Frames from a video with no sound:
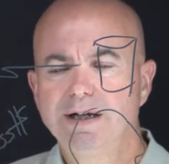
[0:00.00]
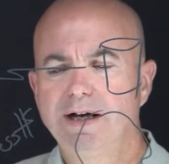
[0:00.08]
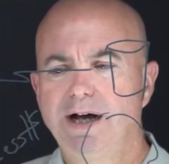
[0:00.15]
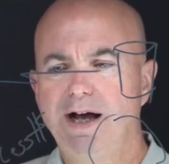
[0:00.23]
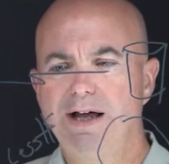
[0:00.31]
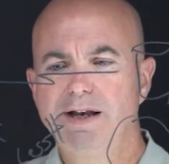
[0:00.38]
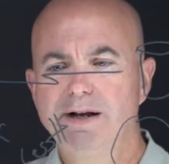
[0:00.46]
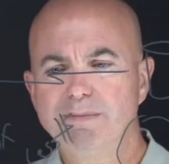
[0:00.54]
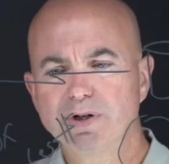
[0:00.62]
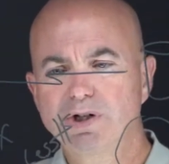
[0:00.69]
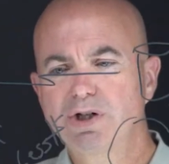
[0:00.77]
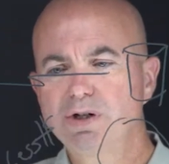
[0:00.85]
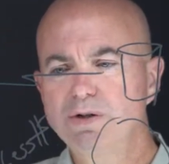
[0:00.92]
Number
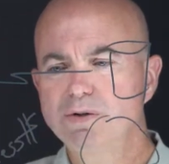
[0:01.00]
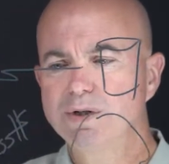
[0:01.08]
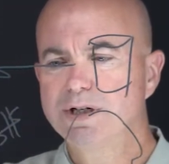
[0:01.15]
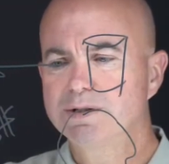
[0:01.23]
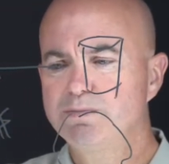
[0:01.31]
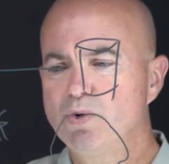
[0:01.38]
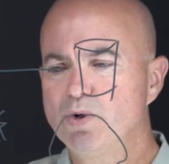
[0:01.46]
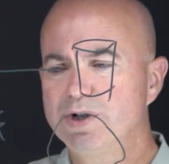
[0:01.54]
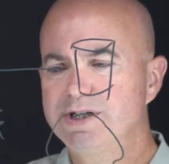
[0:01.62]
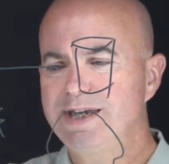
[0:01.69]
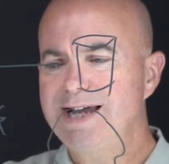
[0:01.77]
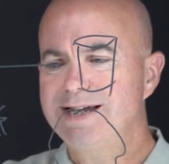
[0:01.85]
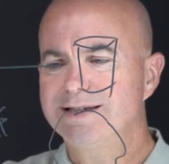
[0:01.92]
two, it is more
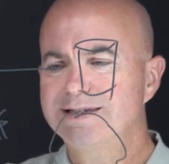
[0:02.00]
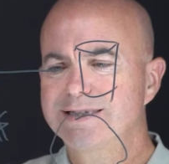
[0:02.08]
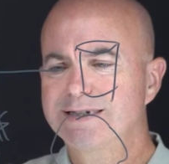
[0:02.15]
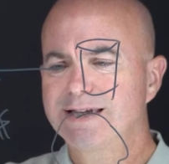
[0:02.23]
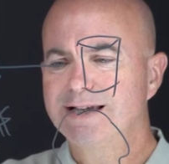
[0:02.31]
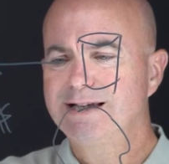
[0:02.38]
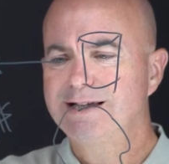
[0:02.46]
dense.